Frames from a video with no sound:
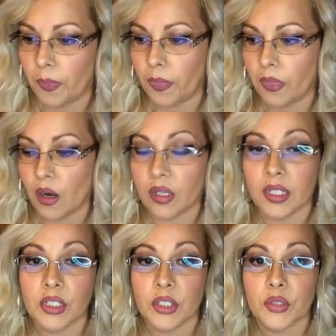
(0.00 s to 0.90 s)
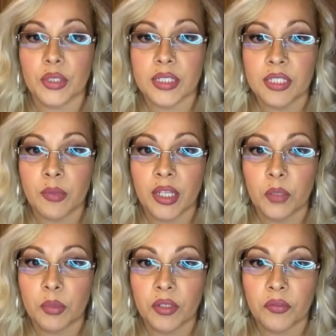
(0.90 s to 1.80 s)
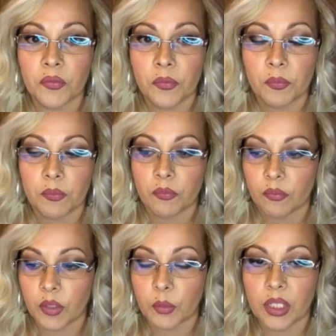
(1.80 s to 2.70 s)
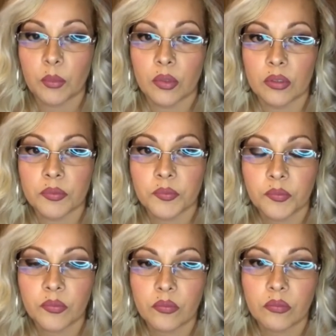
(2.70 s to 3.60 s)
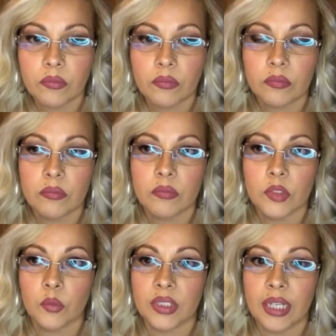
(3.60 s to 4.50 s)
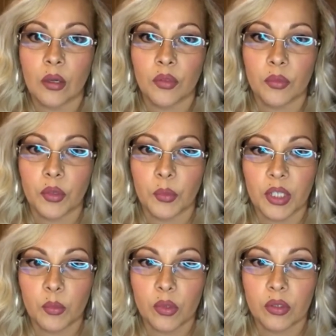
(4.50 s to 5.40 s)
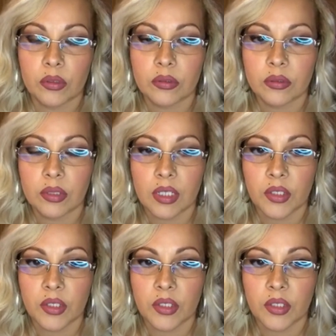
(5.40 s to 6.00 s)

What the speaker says: our country is made up of the people. Without the people as a